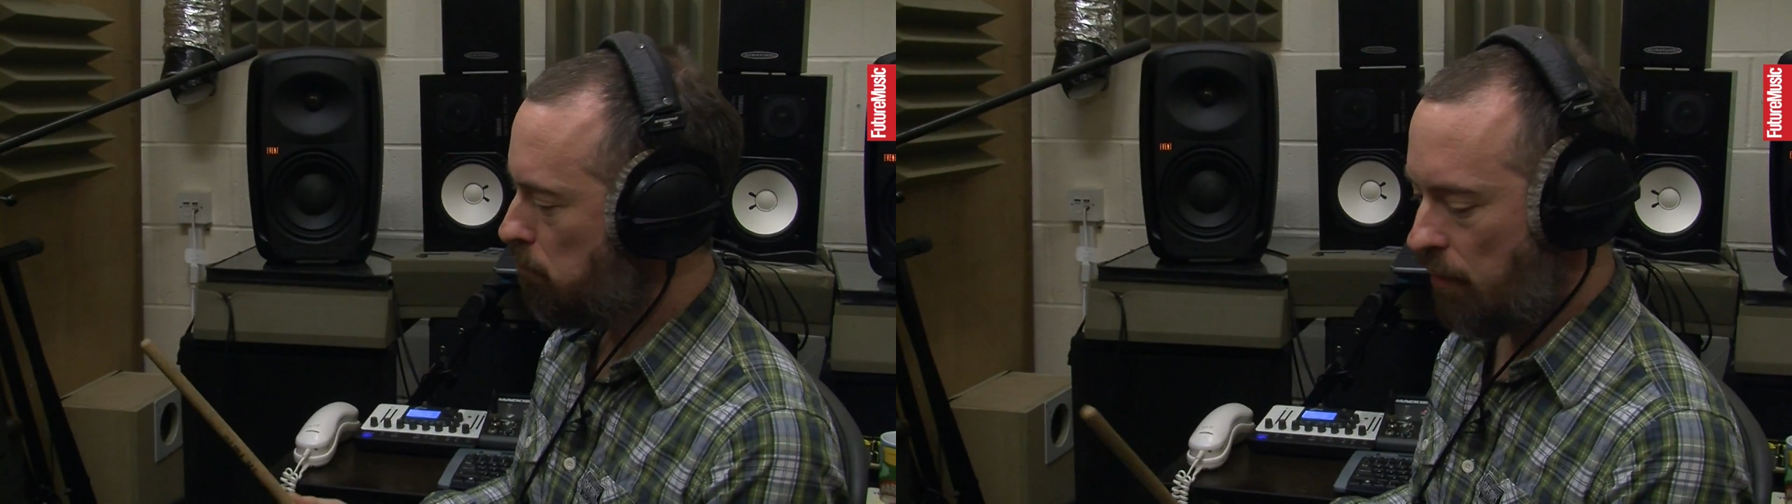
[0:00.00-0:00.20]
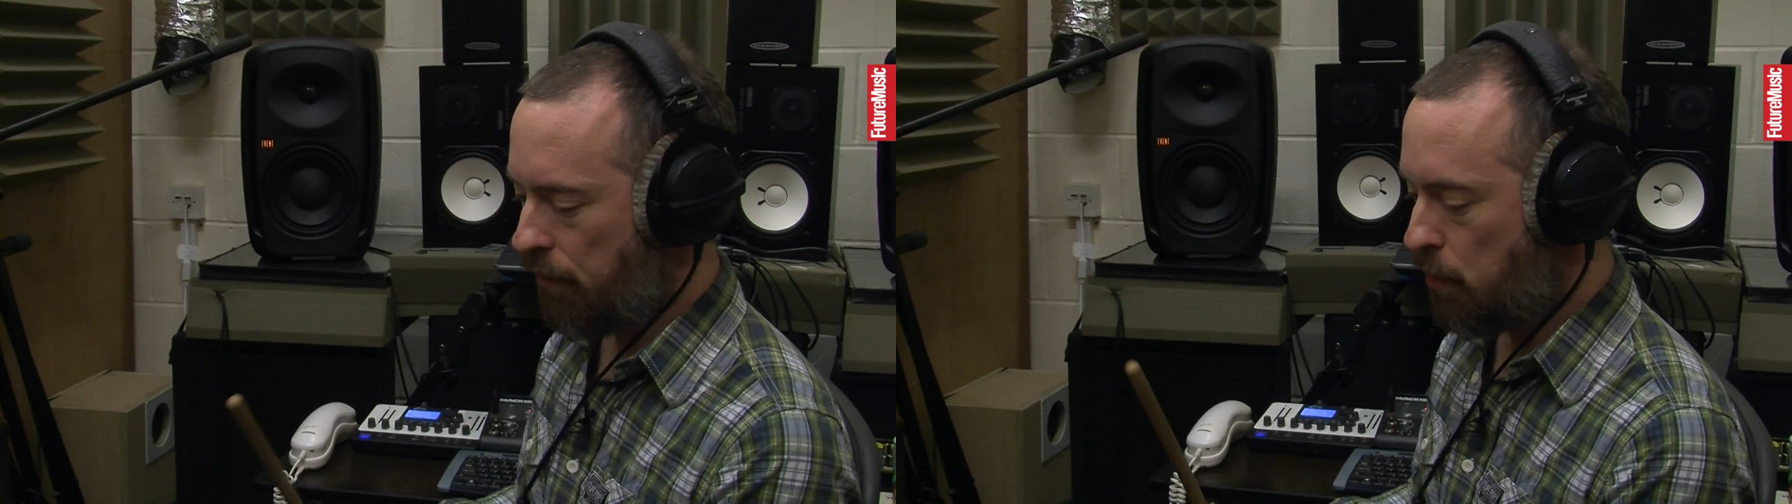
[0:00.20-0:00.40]

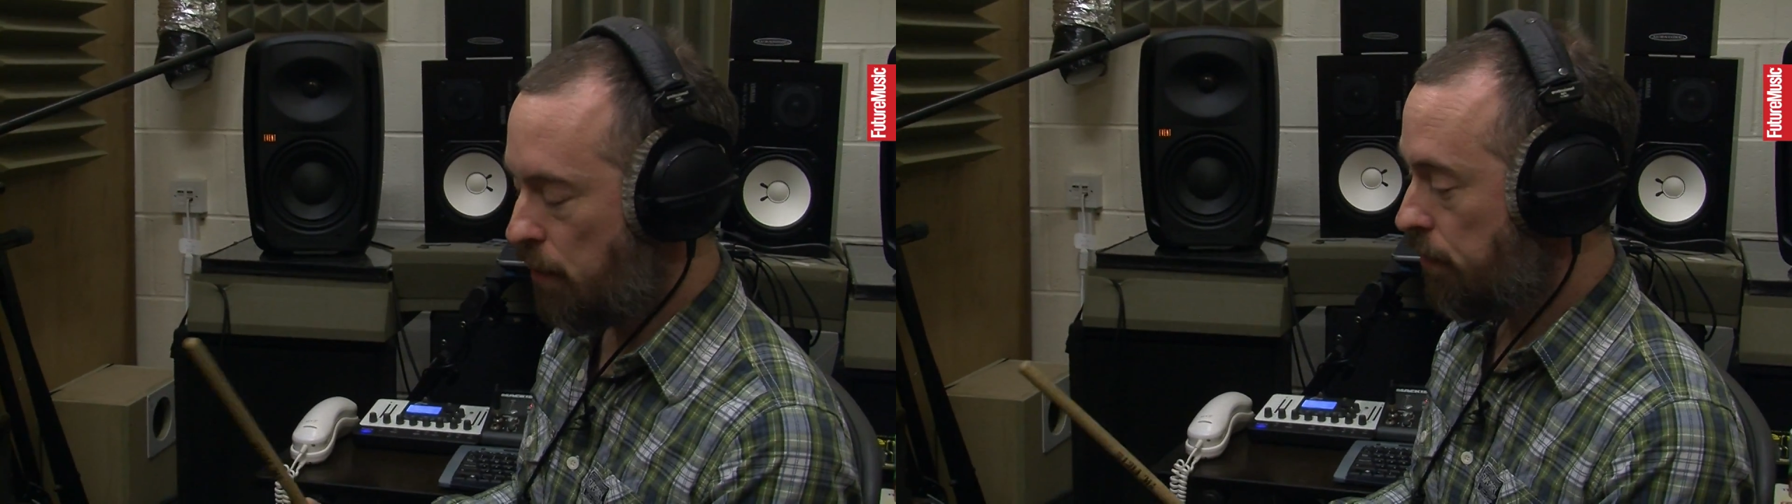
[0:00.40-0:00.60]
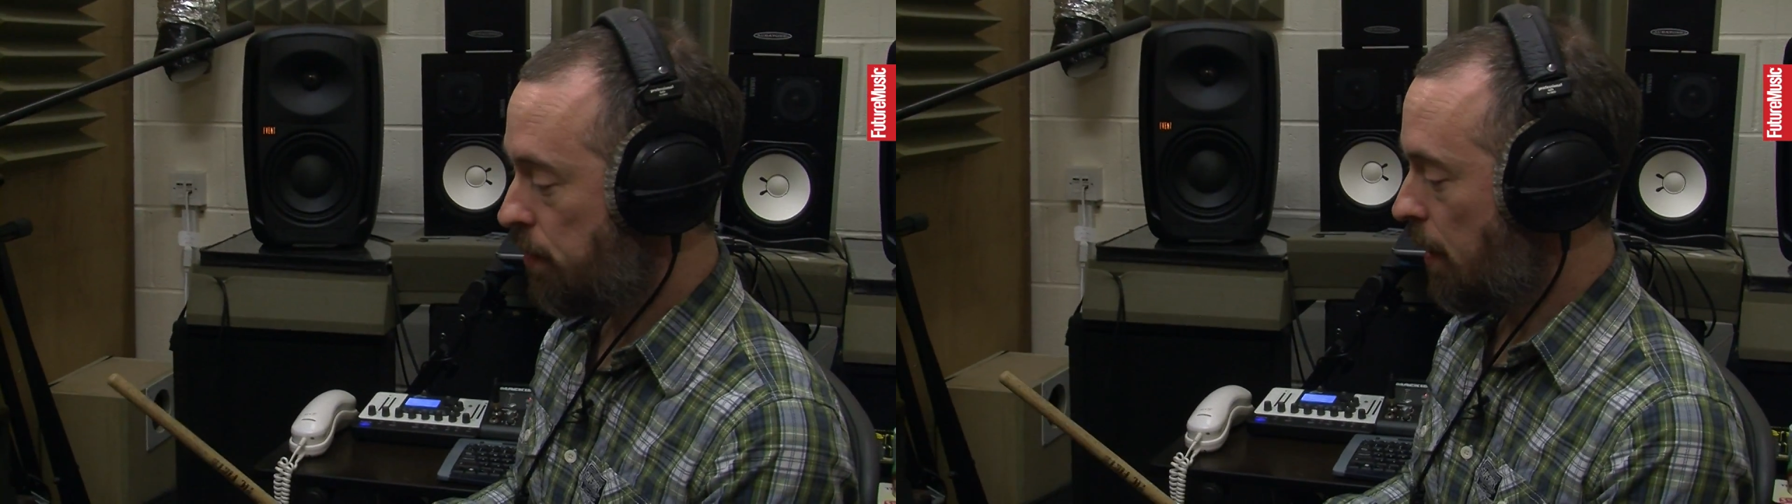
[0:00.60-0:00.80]
a few
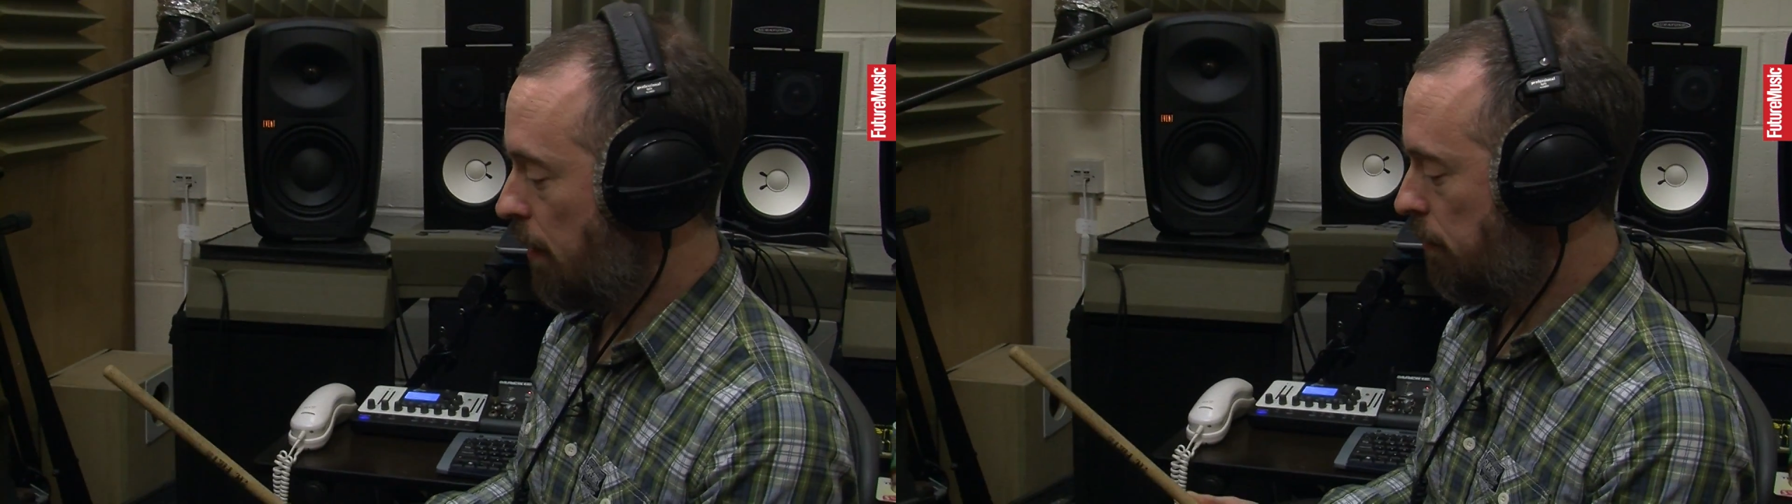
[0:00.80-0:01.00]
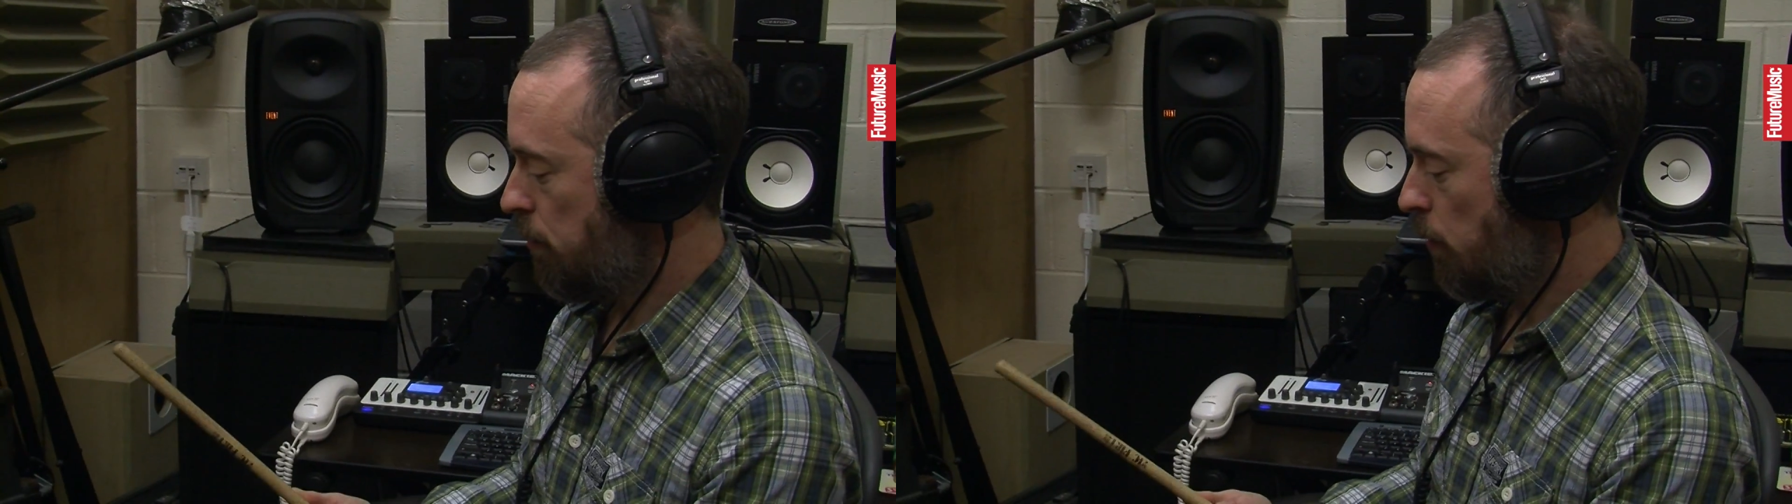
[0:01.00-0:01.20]
different
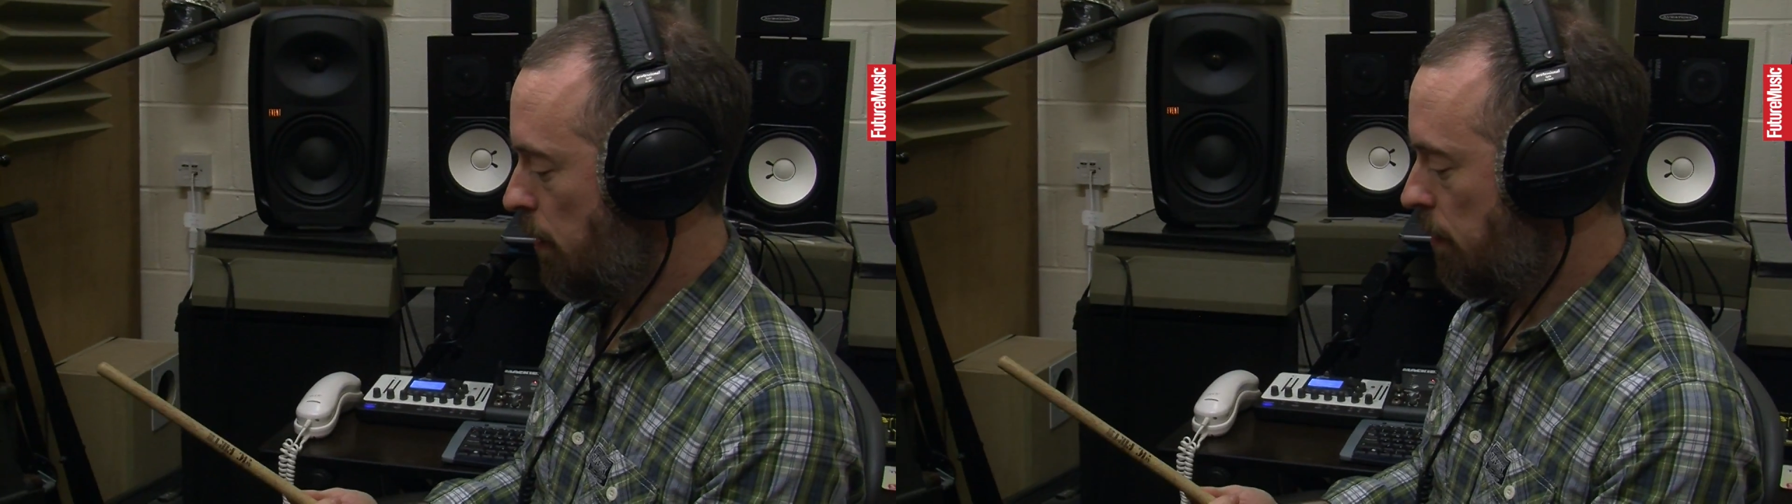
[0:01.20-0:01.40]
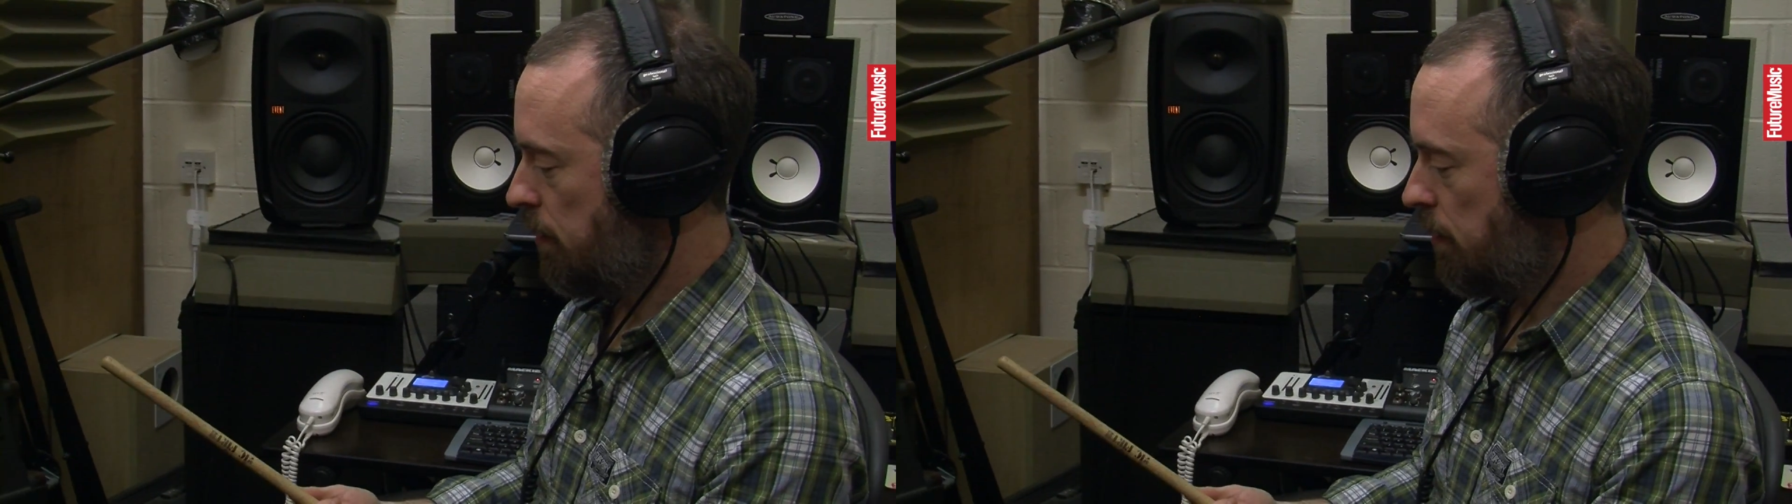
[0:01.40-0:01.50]
sounds with,